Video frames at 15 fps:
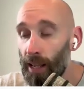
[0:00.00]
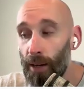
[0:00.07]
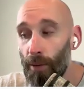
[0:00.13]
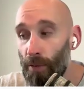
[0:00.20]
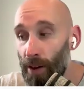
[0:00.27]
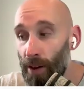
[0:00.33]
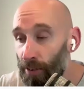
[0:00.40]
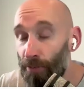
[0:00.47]

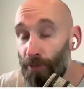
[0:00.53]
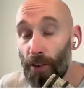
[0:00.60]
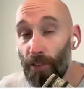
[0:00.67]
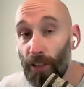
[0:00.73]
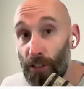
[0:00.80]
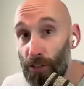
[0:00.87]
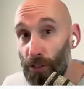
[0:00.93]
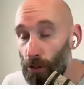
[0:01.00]
anyway, without any
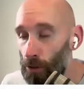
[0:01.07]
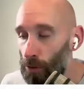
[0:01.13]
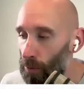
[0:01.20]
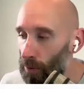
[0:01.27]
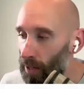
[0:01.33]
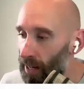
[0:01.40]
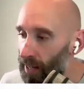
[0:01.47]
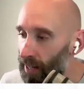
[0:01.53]
further ado,
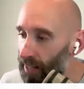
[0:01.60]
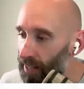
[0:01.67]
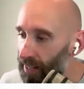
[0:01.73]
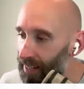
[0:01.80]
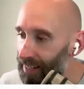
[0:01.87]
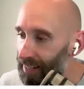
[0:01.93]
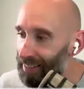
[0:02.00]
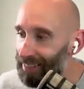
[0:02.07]

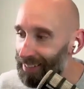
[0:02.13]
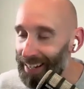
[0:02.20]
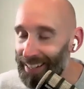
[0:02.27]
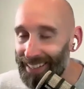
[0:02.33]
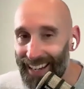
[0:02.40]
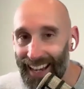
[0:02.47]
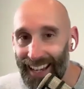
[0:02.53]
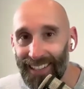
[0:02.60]

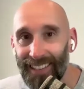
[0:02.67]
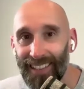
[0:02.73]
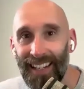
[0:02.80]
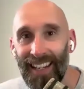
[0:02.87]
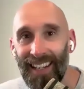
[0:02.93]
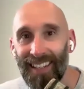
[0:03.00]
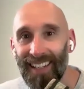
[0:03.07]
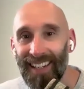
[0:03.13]
today's guest
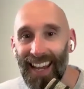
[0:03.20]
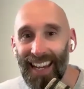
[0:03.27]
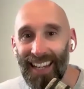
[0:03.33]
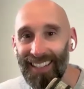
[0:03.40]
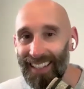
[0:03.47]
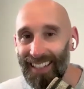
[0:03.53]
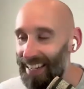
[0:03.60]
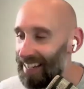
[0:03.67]
is
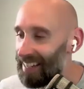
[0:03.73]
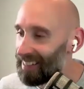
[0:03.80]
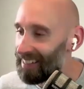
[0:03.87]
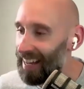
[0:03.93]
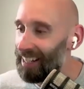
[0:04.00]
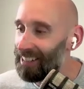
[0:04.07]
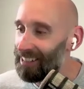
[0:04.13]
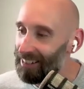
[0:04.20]
Katie
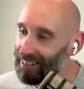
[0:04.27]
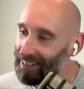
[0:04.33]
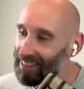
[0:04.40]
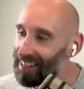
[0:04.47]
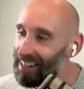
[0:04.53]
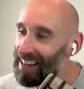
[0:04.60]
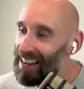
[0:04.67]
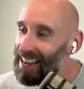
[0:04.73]

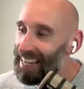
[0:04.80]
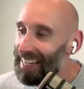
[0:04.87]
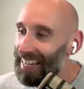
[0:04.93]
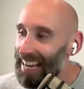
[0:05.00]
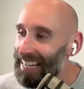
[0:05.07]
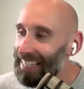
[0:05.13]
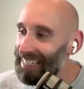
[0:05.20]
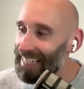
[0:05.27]
Santos.
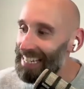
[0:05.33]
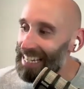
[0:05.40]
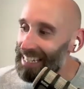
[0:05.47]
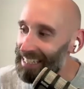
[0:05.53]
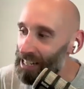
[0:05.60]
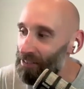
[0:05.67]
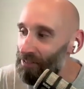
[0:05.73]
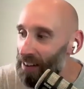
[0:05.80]
Katie
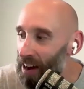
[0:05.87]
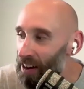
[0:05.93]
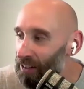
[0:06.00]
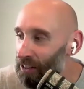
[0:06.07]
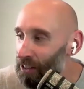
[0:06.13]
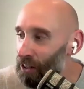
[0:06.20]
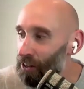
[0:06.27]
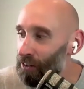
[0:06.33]
is the
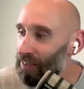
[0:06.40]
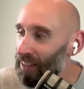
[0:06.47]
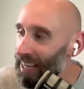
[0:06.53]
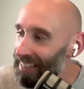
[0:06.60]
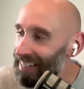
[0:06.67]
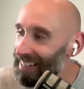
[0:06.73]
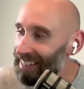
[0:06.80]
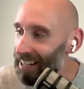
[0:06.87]
founder of
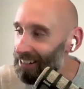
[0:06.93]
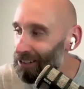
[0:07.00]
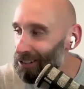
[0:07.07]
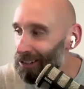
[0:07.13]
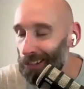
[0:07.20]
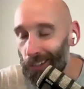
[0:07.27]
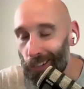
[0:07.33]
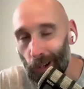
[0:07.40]
Katie
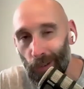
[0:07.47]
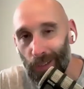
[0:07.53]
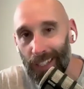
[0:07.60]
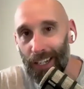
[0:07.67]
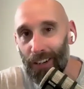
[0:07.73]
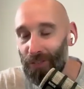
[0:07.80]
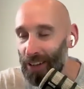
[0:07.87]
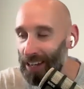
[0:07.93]
Santos
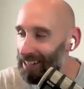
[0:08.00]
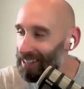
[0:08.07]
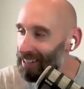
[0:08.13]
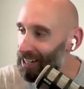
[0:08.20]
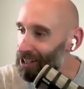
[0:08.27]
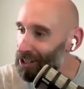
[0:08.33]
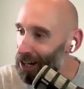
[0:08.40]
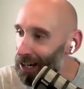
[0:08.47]
Consulting and Fitness
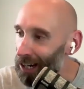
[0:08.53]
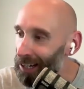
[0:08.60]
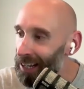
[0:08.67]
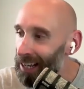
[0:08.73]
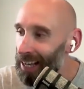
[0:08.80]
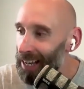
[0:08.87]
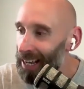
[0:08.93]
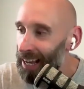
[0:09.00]
HR,
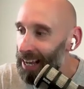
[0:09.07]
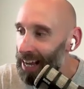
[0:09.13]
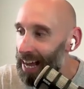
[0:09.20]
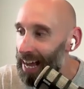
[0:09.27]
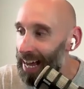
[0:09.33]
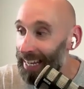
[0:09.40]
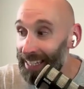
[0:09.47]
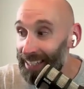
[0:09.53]

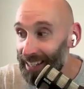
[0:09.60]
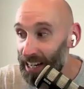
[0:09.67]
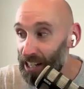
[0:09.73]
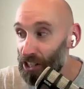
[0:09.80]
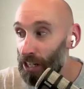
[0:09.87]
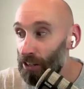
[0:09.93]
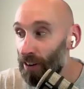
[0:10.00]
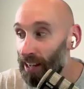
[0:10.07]
an
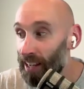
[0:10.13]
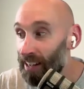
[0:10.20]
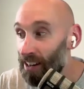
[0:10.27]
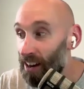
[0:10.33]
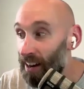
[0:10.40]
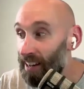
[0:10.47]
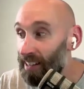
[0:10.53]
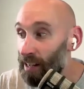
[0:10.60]
internationally
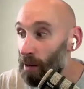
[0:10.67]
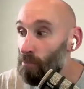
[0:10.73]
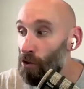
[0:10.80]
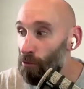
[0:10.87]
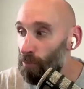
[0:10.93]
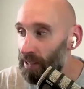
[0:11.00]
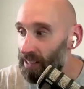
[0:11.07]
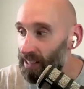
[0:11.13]
recognized
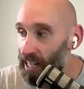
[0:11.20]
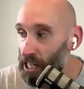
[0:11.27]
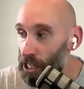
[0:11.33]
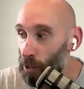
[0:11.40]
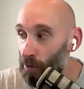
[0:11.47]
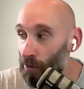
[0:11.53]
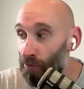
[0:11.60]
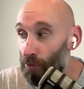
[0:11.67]
movement
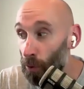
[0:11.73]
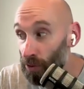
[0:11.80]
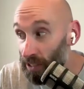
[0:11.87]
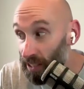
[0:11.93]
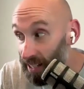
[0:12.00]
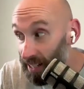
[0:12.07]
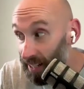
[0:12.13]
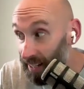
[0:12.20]
teacher with
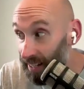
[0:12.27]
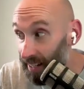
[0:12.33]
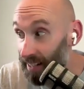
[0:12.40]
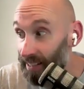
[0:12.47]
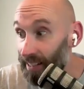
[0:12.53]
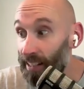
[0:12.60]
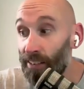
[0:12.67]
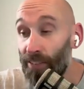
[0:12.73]
40
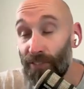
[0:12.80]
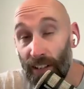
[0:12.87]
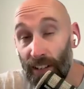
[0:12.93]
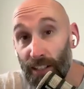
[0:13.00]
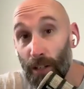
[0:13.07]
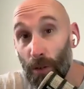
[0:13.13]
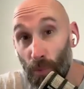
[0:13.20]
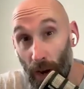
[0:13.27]
years in the
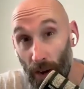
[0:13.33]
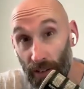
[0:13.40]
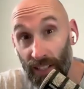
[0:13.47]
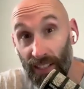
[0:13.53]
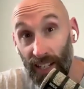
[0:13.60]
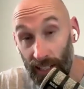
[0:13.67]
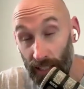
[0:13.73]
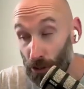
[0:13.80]
fitness and
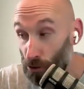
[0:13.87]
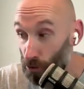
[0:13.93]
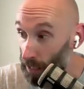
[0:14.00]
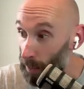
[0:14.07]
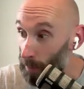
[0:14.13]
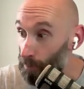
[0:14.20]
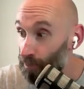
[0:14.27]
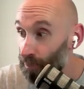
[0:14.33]
wellness
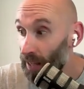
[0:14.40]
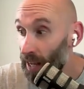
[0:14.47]
industry.